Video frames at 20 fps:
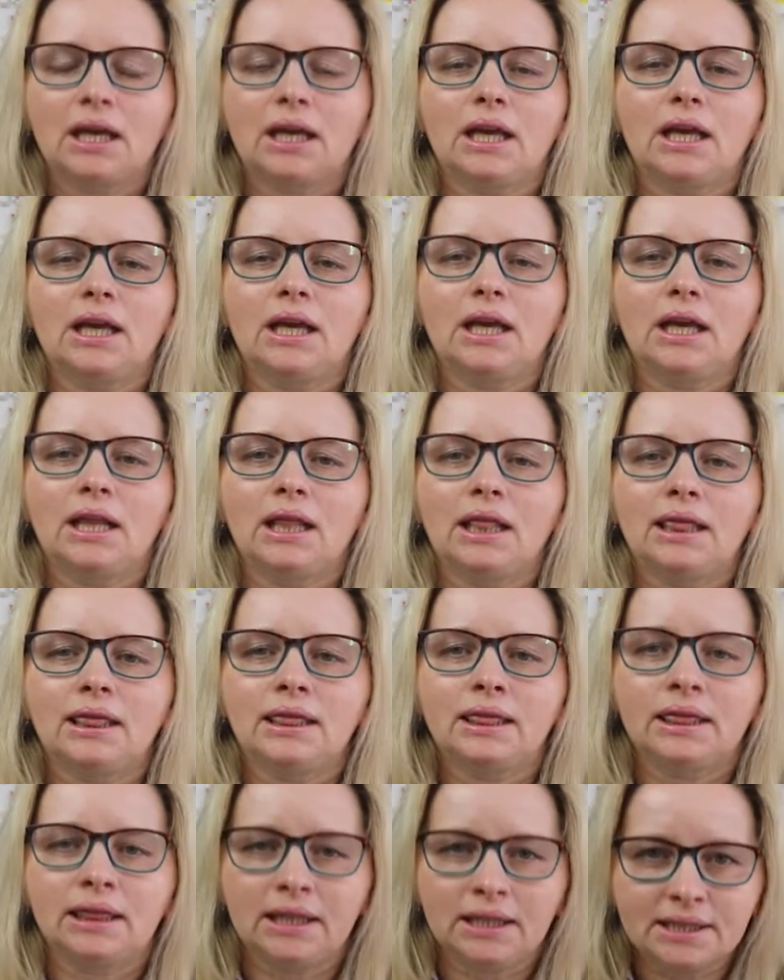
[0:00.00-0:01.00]

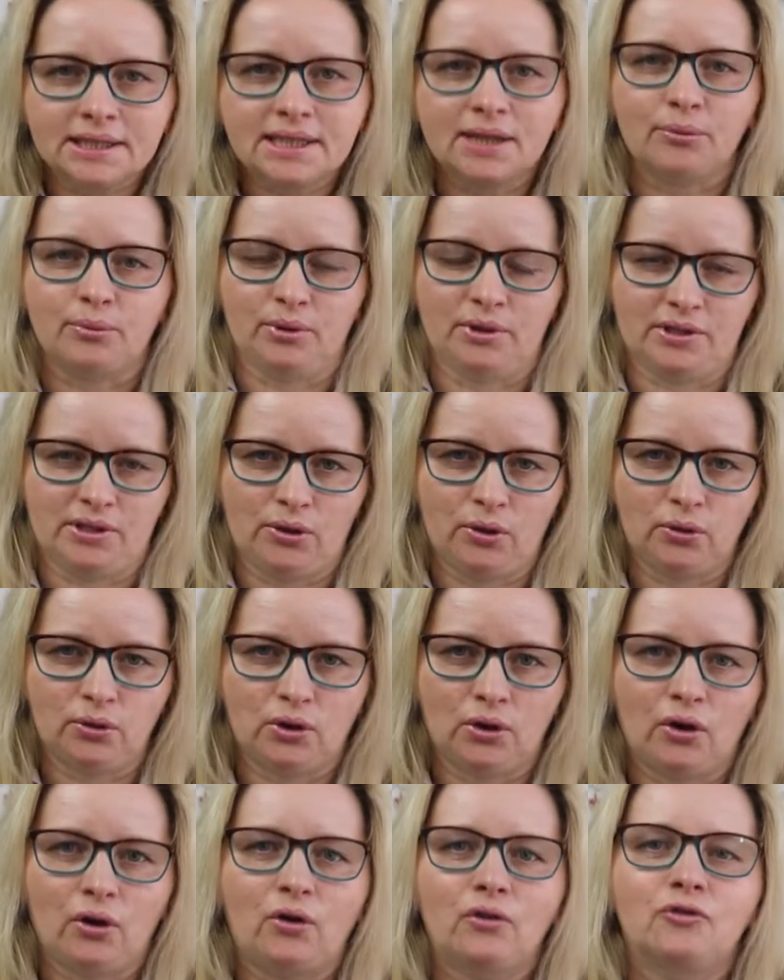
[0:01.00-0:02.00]
In this episode
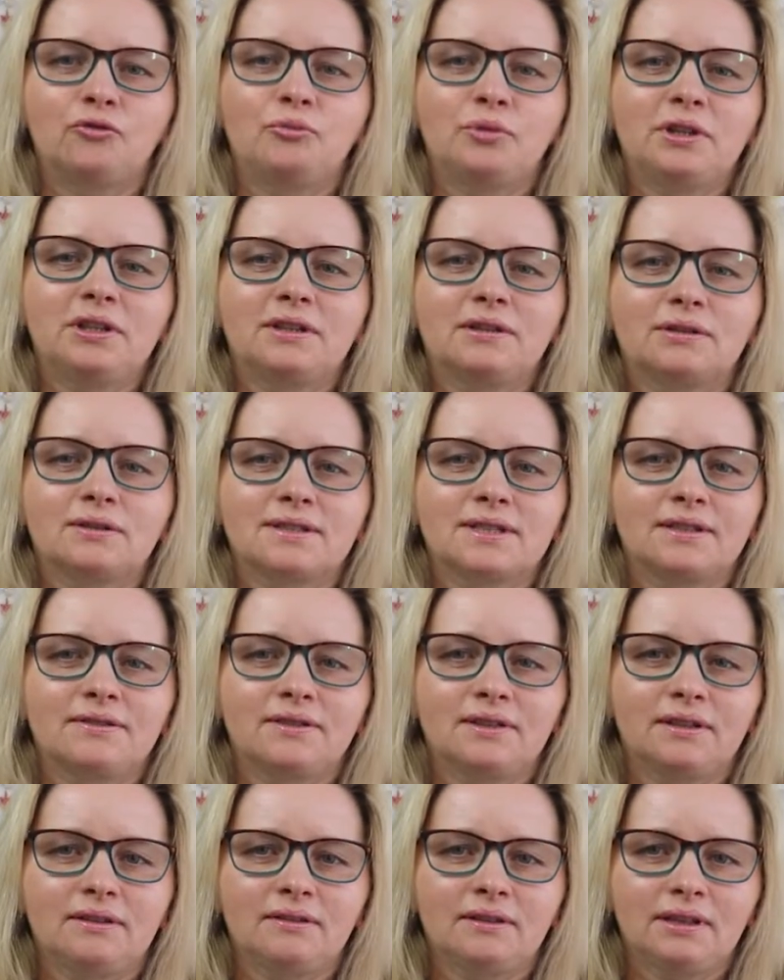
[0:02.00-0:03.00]
of Bea Inclusive
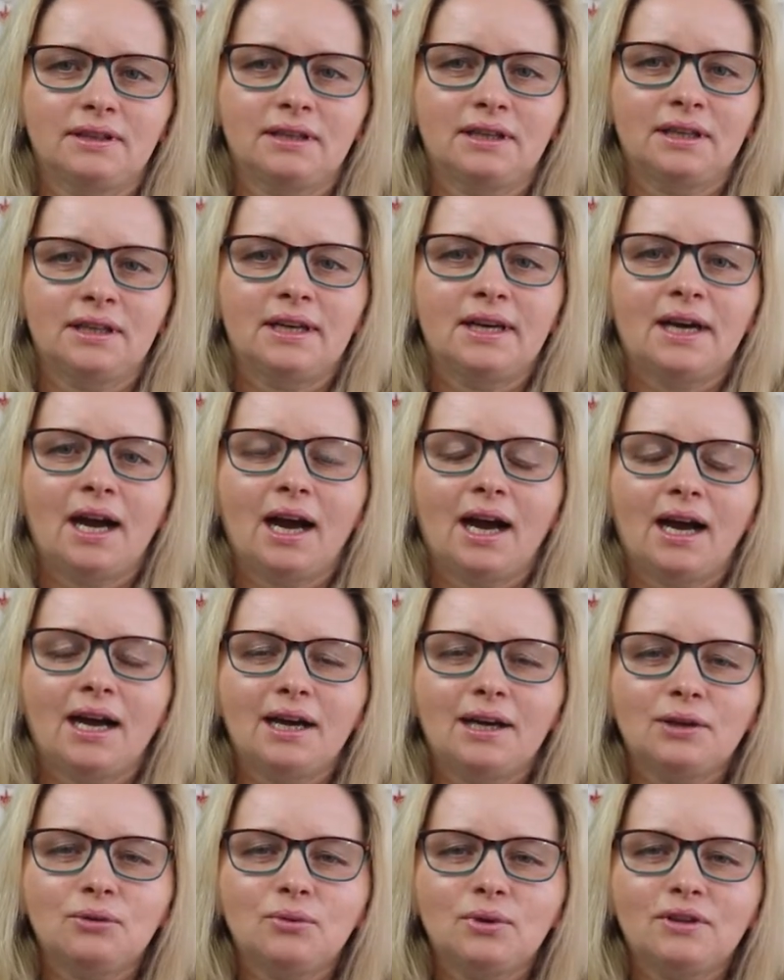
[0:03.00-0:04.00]
TV,
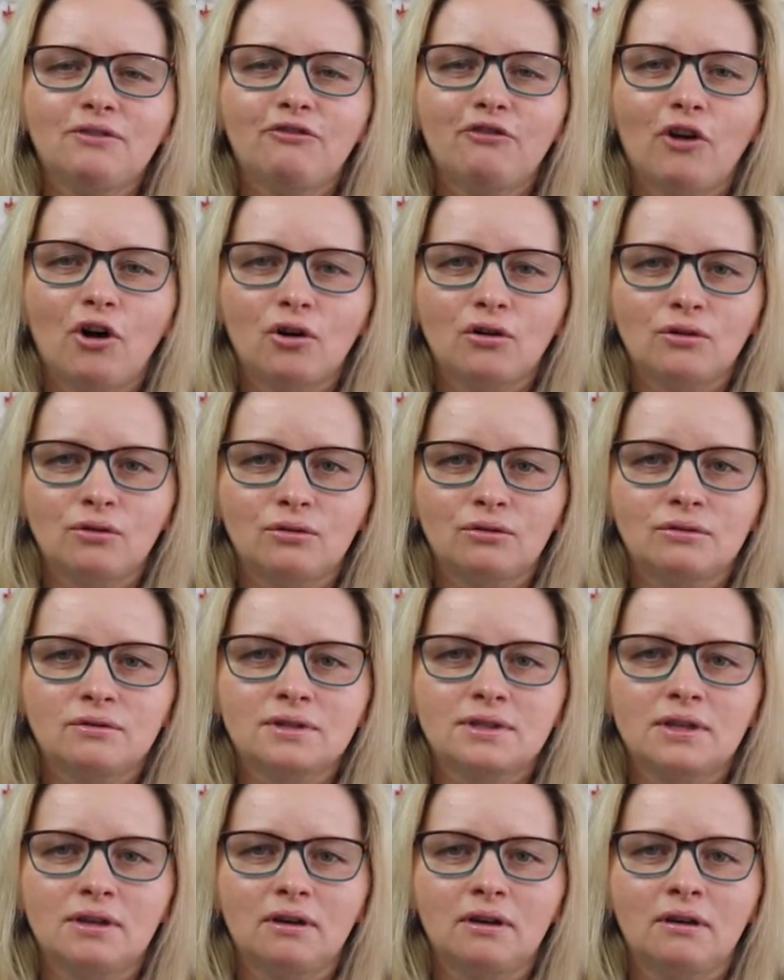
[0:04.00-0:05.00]
I will
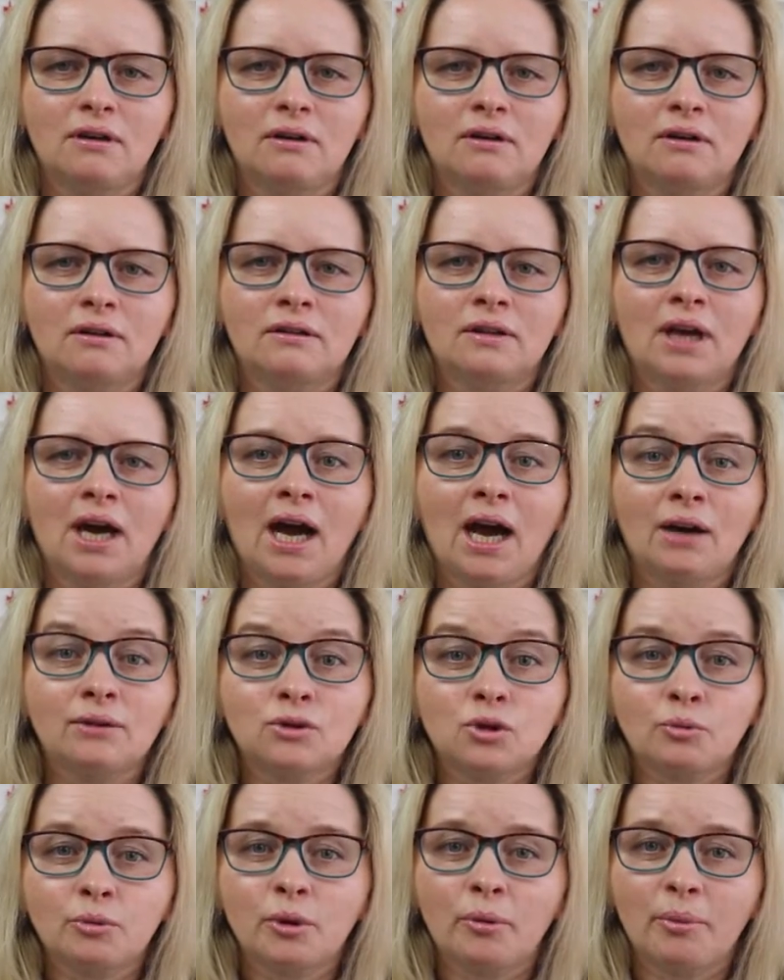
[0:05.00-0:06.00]
focus on how
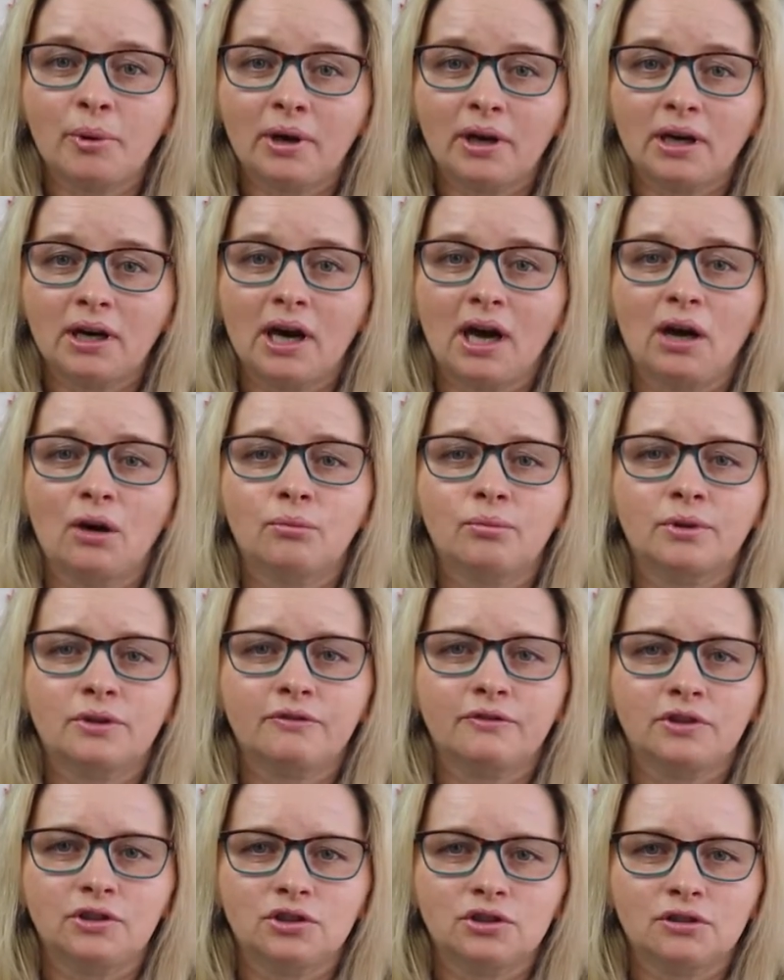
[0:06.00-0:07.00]
to prepare our
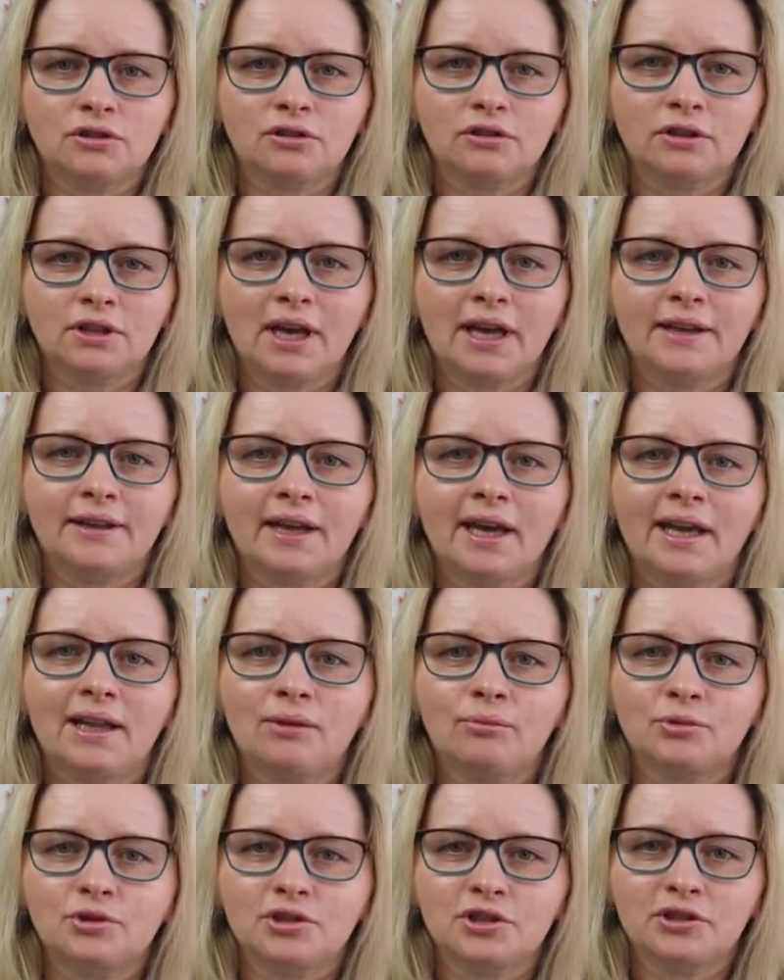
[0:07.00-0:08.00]
provision and
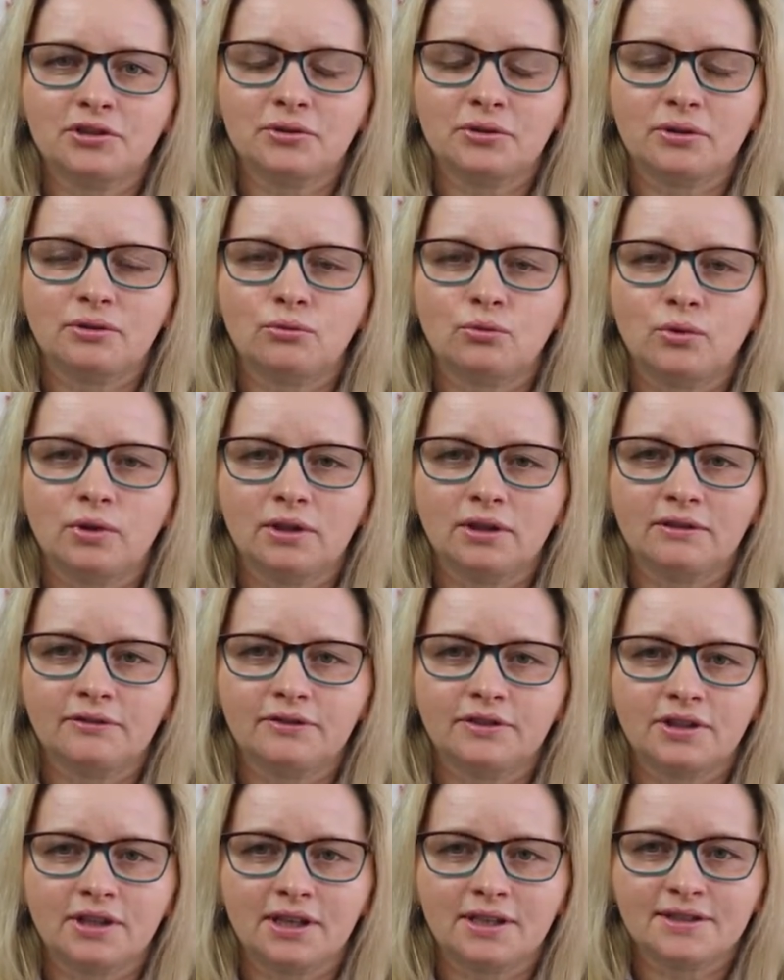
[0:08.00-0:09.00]
help children
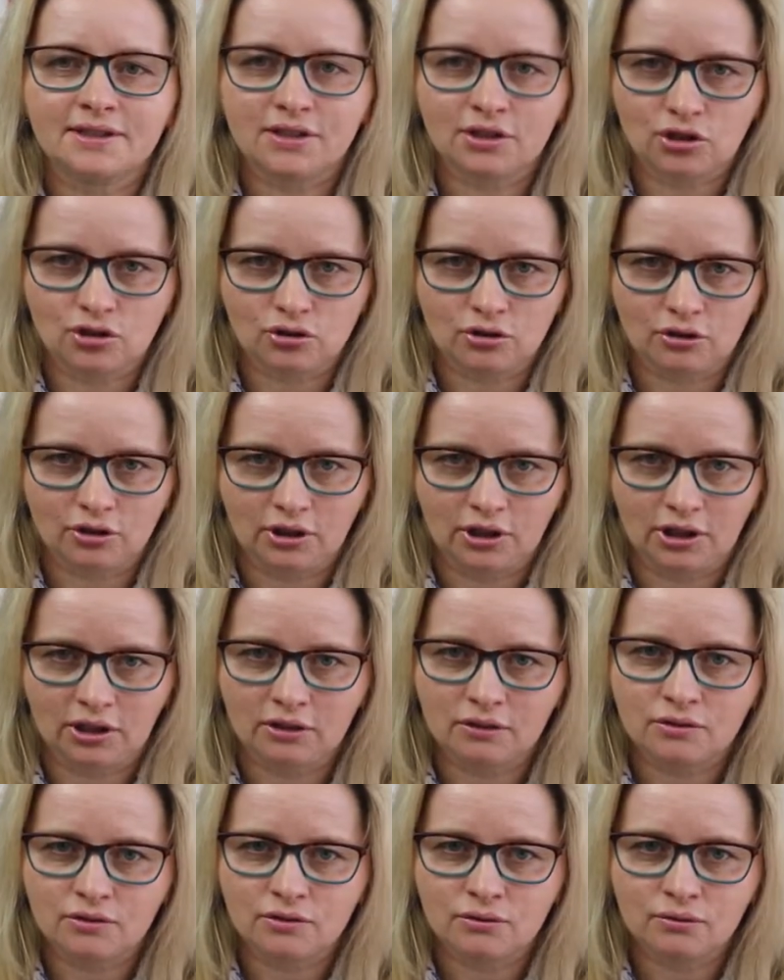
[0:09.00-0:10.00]
with
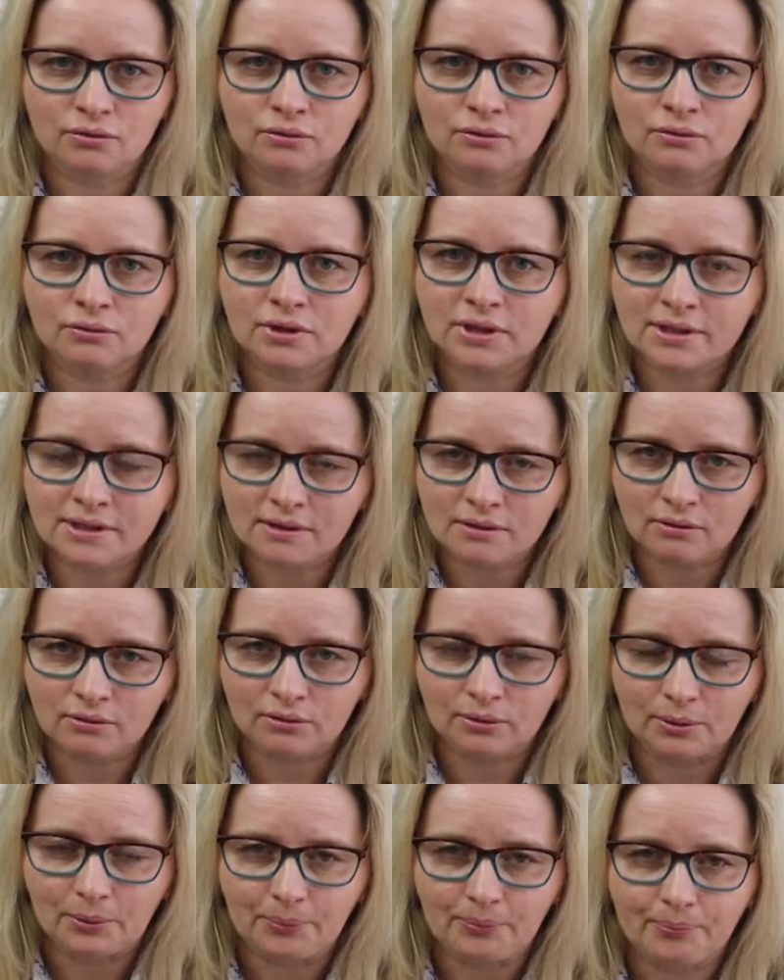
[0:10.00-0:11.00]
transitioning to the
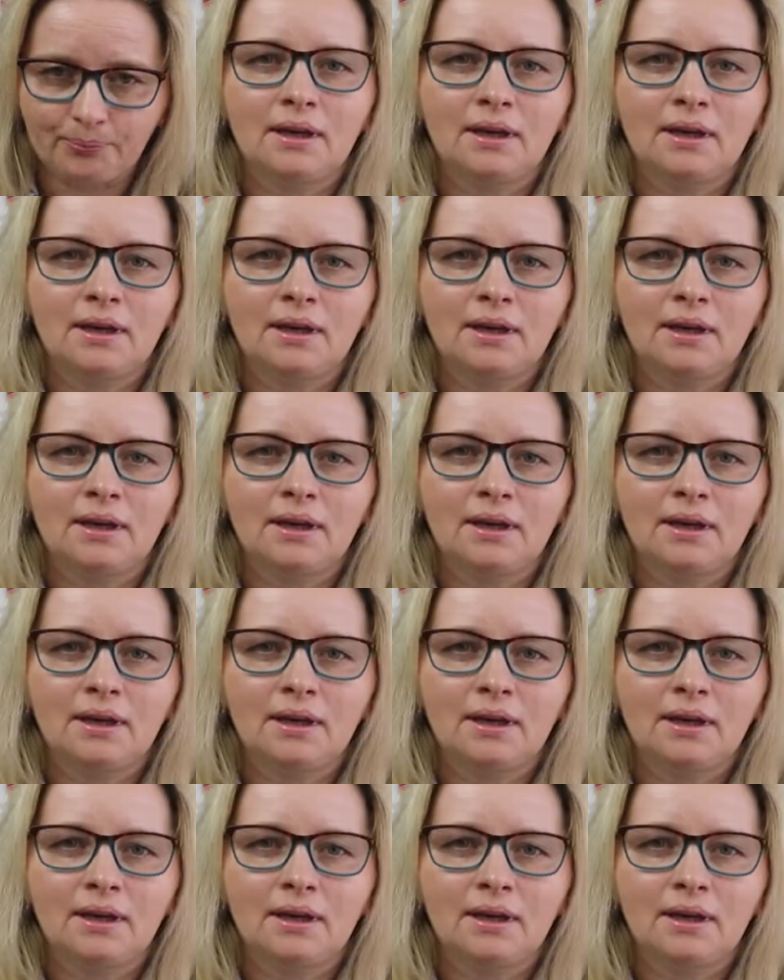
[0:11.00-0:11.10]
school.